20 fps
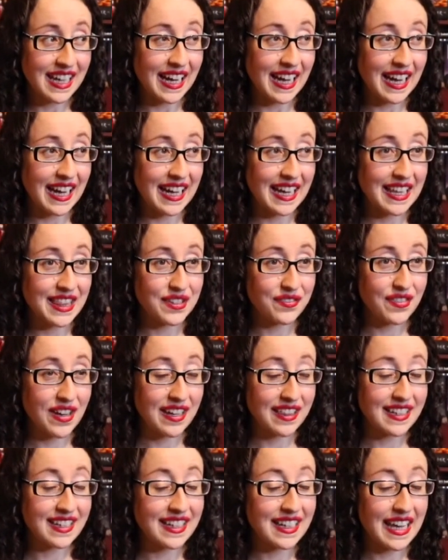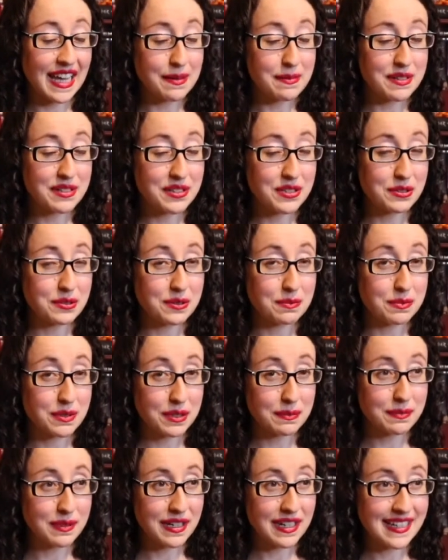and the fact that it came into a
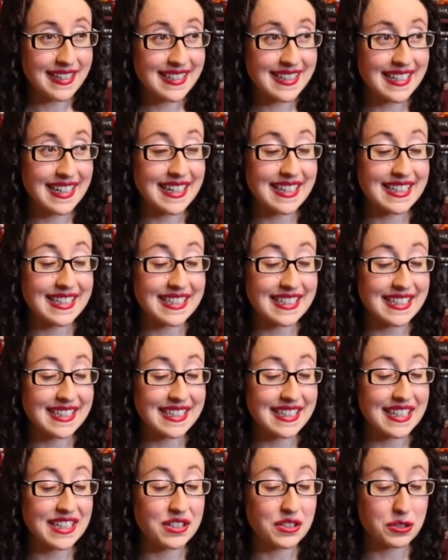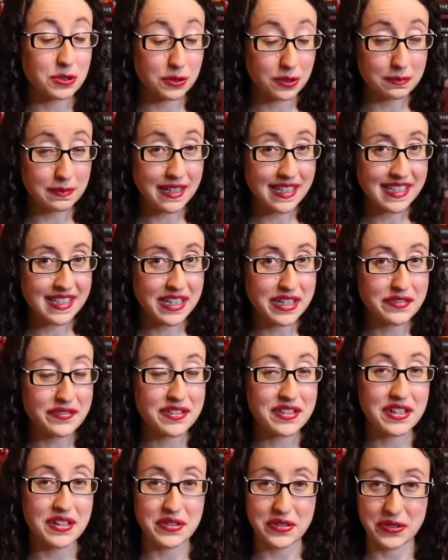book box and I controlled myself
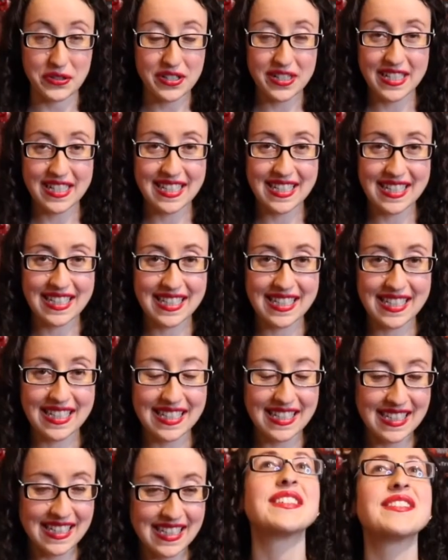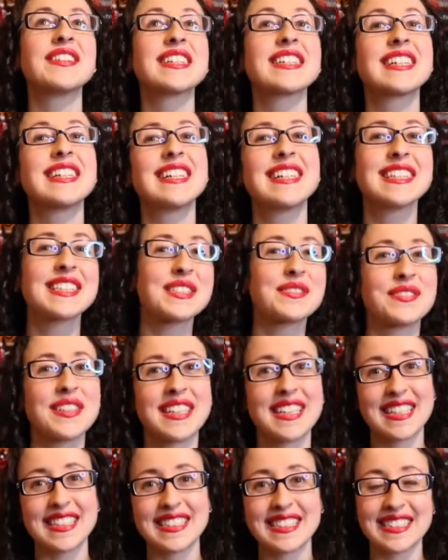and not ordered it. Oh my god,
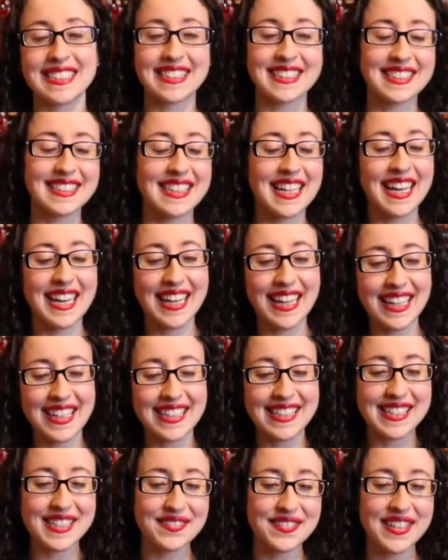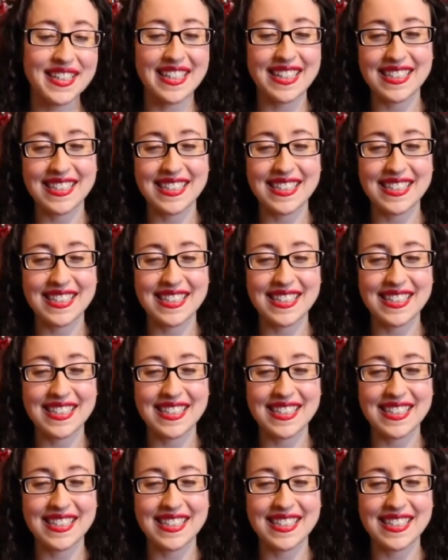sprayed edges. Guys, sprayed